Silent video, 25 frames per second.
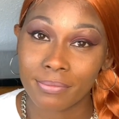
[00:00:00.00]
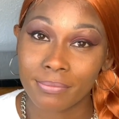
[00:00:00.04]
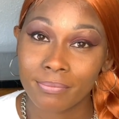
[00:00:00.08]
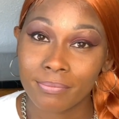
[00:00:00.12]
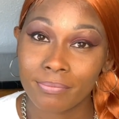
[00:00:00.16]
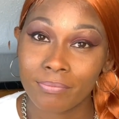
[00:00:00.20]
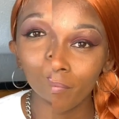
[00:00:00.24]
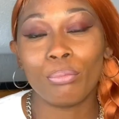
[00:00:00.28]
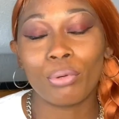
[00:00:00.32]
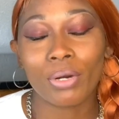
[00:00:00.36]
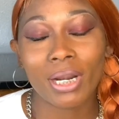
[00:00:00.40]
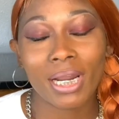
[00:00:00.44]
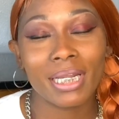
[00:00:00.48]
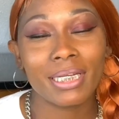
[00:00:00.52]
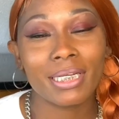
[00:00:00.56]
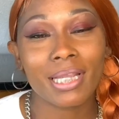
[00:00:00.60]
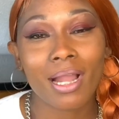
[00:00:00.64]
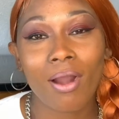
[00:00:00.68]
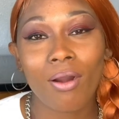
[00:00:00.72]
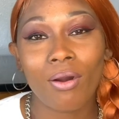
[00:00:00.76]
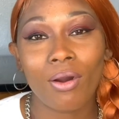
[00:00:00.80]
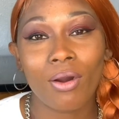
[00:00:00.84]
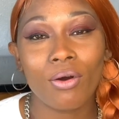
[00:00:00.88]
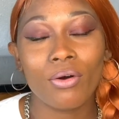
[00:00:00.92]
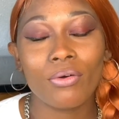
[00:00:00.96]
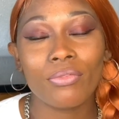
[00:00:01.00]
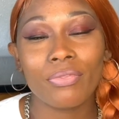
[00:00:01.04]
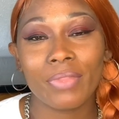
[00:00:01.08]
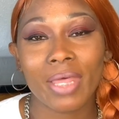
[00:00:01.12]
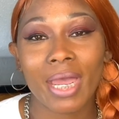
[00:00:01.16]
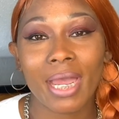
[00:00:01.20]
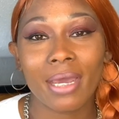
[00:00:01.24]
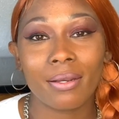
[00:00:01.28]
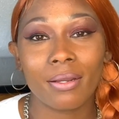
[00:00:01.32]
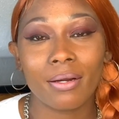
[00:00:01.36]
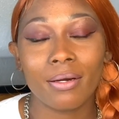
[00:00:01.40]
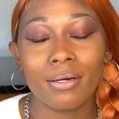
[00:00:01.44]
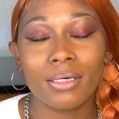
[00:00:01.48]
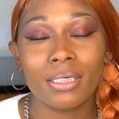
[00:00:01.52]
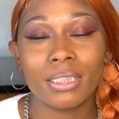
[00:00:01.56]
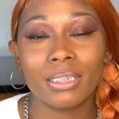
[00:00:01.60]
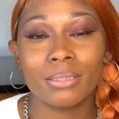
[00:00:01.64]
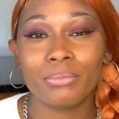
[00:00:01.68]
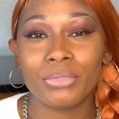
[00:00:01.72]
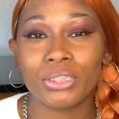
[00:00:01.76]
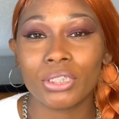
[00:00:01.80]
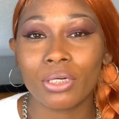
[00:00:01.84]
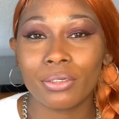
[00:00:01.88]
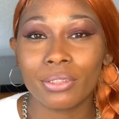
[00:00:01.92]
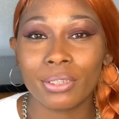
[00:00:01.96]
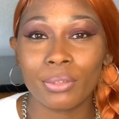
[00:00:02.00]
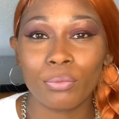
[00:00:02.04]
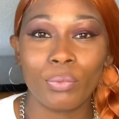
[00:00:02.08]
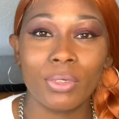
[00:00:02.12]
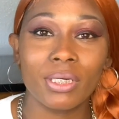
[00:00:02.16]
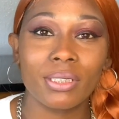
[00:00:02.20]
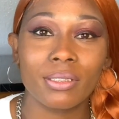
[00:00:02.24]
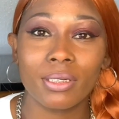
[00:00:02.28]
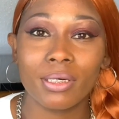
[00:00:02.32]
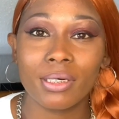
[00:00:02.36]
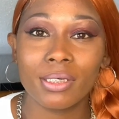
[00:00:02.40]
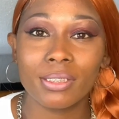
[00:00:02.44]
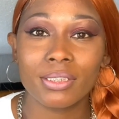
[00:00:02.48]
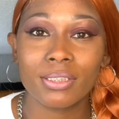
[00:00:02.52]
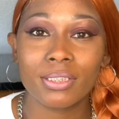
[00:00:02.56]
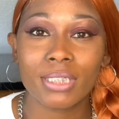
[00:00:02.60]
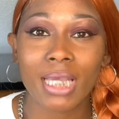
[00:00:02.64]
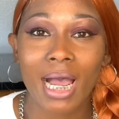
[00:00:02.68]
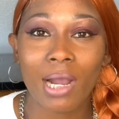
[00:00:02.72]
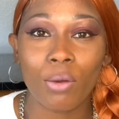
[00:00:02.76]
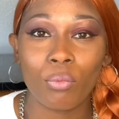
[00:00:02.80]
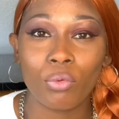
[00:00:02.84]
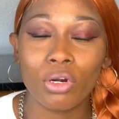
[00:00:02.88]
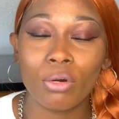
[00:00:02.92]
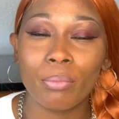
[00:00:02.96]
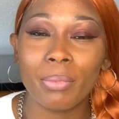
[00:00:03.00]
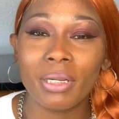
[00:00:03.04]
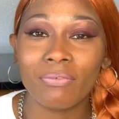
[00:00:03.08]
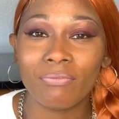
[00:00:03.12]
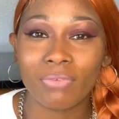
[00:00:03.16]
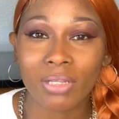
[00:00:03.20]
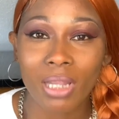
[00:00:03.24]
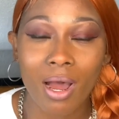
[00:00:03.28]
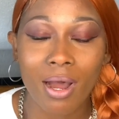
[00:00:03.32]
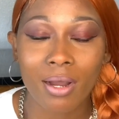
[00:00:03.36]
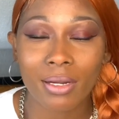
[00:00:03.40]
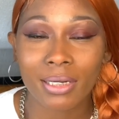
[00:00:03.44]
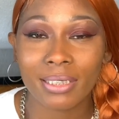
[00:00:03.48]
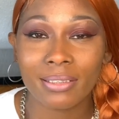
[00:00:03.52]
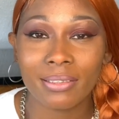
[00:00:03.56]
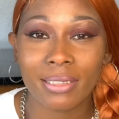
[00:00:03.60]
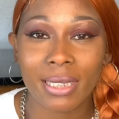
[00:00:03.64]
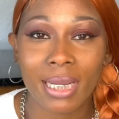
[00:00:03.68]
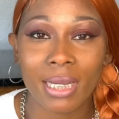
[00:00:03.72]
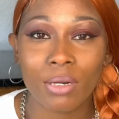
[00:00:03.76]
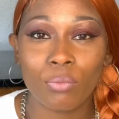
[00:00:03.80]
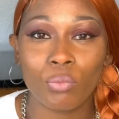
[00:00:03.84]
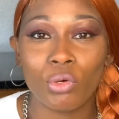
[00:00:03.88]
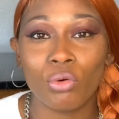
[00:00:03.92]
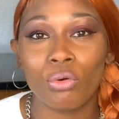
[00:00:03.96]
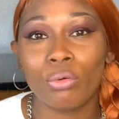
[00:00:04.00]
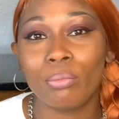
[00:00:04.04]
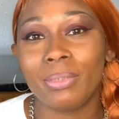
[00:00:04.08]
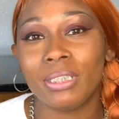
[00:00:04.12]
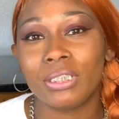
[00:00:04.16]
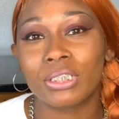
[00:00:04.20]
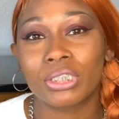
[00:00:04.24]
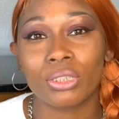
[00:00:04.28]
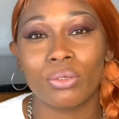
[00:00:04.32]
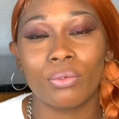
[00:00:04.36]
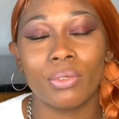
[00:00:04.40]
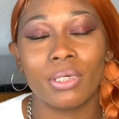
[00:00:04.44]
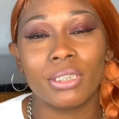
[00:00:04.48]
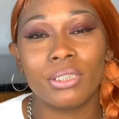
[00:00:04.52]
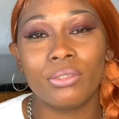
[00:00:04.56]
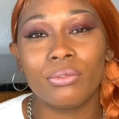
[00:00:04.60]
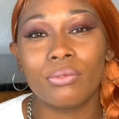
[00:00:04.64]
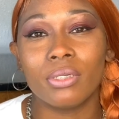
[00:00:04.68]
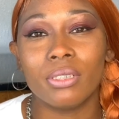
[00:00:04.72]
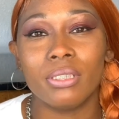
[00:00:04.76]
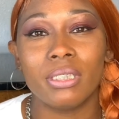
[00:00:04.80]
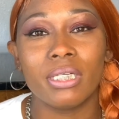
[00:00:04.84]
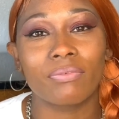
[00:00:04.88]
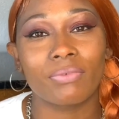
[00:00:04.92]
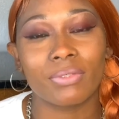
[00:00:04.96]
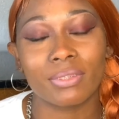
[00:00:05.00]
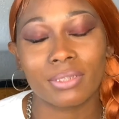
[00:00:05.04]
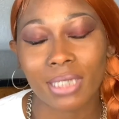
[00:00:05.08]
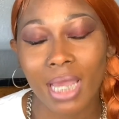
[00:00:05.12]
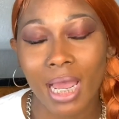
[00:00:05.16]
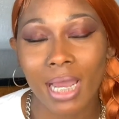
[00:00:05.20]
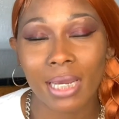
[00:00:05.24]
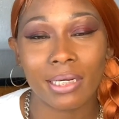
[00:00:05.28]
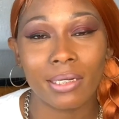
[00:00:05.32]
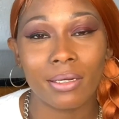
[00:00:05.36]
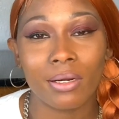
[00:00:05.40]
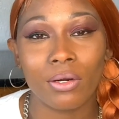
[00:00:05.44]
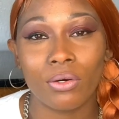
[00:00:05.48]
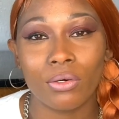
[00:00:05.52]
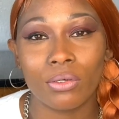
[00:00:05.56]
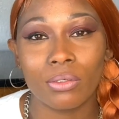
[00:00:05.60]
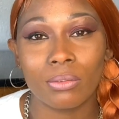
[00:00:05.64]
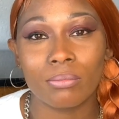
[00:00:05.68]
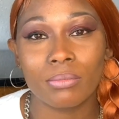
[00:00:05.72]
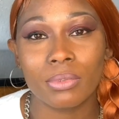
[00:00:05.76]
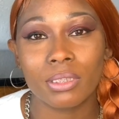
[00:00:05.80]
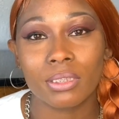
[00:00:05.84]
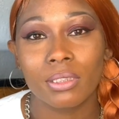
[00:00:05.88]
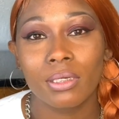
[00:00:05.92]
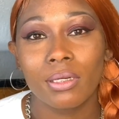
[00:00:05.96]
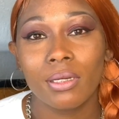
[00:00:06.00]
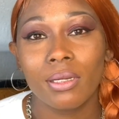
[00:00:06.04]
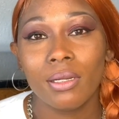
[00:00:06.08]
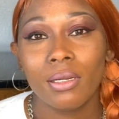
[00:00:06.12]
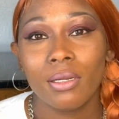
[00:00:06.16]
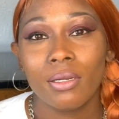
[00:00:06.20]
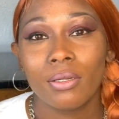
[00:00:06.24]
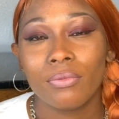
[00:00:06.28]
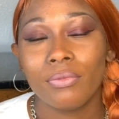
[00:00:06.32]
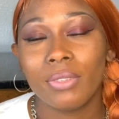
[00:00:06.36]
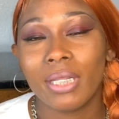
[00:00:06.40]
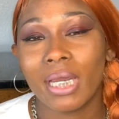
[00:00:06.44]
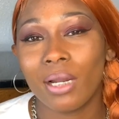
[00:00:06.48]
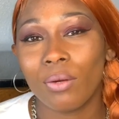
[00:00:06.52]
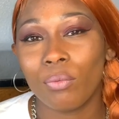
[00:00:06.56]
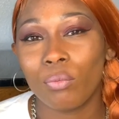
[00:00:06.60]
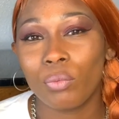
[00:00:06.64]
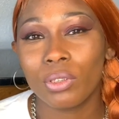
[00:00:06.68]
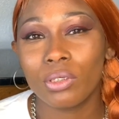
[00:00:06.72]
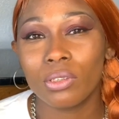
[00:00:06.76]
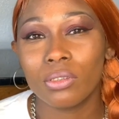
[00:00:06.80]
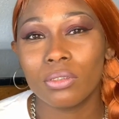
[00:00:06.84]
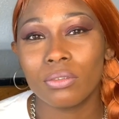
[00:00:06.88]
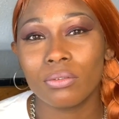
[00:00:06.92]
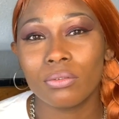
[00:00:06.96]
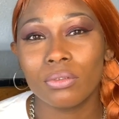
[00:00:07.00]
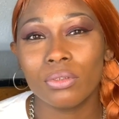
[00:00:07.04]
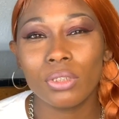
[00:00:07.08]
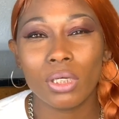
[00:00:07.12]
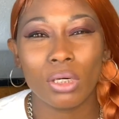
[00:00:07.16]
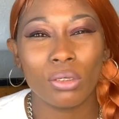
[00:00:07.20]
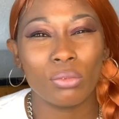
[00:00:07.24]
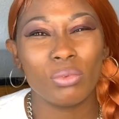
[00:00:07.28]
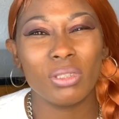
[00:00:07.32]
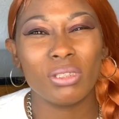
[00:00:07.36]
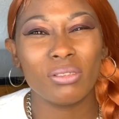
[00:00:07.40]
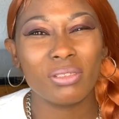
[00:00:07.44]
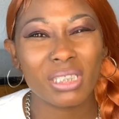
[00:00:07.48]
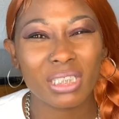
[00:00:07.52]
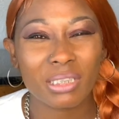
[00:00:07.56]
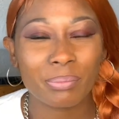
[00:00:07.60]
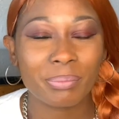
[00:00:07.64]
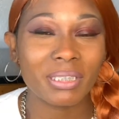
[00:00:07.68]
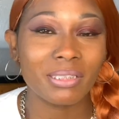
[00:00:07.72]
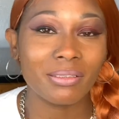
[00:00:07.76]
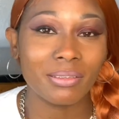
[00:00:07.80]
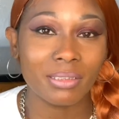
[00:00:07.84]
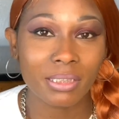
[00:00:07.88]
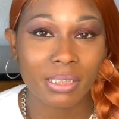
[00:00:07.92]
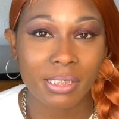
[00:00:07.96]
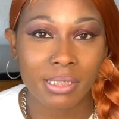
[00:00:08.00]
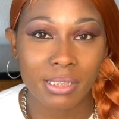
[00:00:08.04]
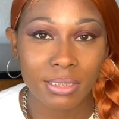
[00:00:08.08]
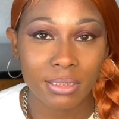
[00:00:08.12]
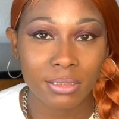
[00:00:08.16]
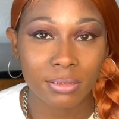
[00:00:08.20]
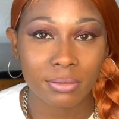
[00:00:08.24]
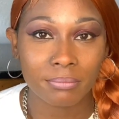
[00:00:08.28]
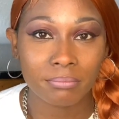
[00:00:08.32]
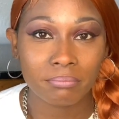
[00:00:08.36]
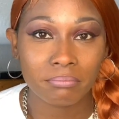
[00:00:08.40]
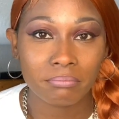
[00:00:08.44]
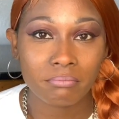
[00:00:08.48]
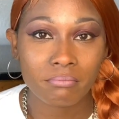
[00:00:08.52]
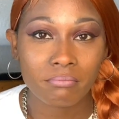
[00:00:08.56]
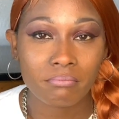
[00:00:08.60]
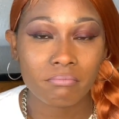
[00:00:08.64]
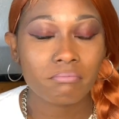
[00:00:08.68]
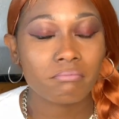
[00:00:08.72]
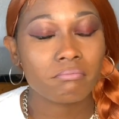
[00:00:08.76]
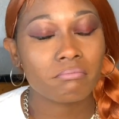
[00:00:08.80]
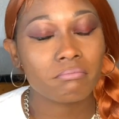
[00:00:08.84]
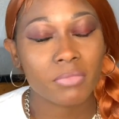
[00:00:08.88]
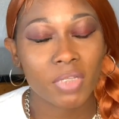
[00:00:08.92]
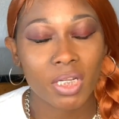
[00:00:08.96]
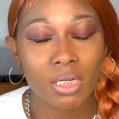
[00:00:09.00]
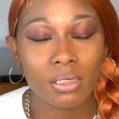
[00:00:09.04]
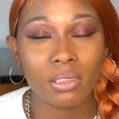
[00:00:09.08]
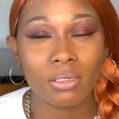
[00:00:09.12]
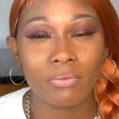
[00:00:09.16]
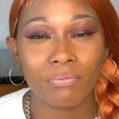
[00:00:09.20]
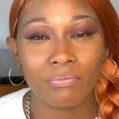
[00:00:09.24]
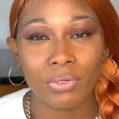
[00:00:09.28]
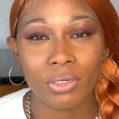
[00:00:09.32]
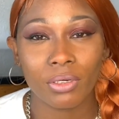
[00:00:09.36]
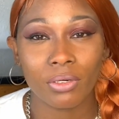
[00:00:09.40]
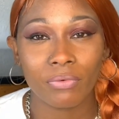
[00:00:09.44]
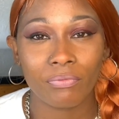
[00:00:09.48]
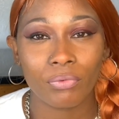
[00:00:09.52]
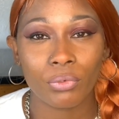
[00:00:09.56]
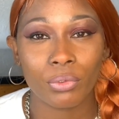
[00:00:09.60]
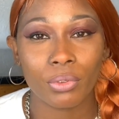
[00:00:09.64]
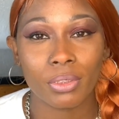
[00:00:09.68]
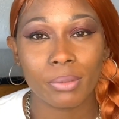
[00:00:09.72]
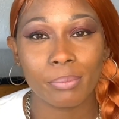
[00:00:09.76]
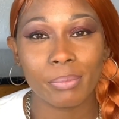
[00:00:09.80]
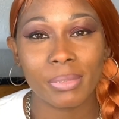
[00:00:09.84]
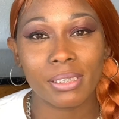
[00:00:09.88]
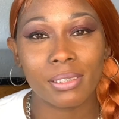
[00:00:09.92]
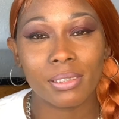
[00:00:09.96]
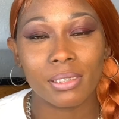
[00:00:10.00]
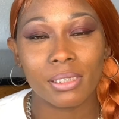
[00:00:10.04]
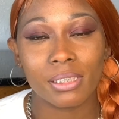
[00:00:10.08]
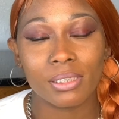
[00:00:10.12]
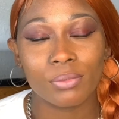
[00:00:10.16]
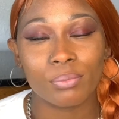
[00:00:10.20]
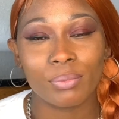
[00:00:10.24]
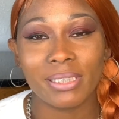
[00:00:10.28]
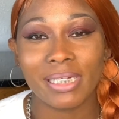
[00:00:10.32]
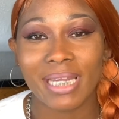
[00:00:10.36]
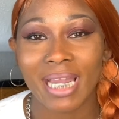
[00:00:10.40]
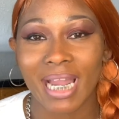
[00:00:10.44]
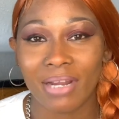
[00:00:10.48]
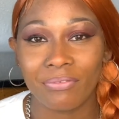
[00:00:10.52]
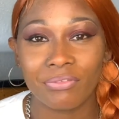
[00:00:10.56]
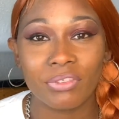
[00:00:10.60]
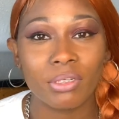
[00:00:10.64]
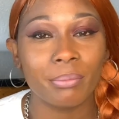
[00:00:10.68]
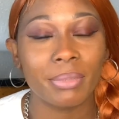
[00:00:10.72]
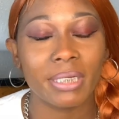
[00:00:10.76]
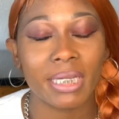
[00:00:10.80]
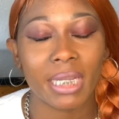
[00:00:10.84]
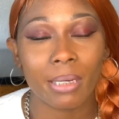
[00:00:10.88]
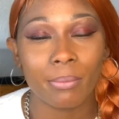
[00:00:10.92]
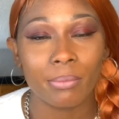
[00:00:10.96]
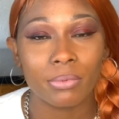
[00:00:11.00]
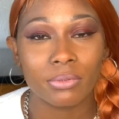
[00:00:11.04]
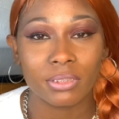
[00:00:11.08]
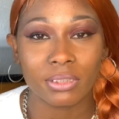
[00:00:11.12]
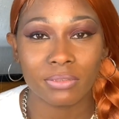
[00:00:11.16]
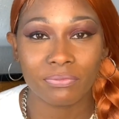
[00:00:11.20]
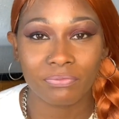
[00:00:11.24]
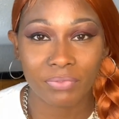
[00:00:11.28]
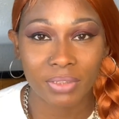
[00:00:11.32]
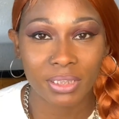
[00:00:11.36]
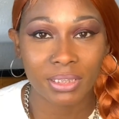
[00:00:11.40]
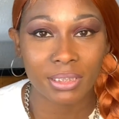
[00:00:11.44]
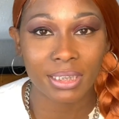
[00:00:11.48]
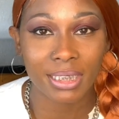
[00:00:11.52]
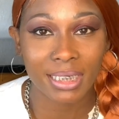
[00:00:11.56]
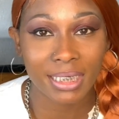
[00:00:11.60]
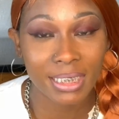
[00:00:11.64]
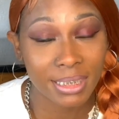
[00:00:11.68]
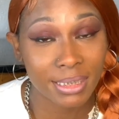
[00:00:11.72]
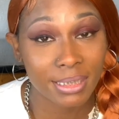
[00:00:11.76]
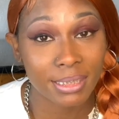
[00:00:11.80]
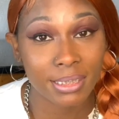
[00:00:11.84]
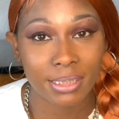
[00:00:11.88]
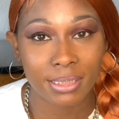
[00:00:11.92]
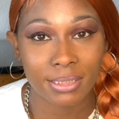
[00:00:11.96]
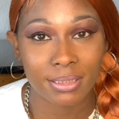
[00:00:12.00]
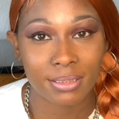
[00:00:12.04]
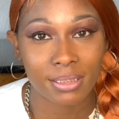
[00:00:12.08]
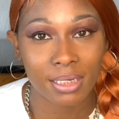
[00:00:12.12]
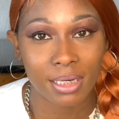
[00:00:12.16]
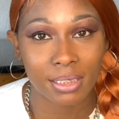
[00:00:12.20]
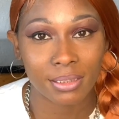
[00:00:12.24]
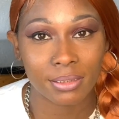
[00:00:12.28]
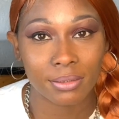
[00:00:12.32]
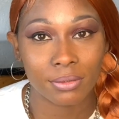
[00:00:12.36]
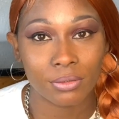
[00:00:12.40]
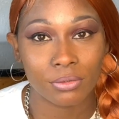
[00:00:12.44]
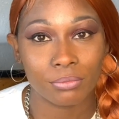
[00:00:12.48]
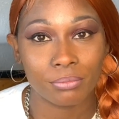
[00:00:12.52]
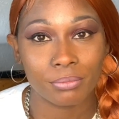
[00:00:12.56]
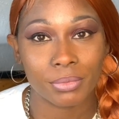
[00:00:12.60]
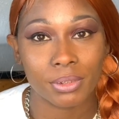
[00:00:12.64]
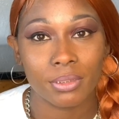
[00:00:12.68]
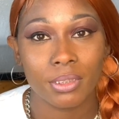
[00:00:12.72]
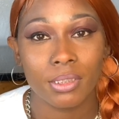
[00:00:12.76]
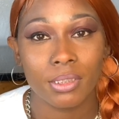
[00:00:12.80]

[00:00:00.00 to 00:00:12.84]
We'll bring y'all on that journey with us. I will be vlogging that. We'll be showing you the different tiny homes that we'll just be looking at them, getting a feel for it, because we have to be able to fit in these tiny homes.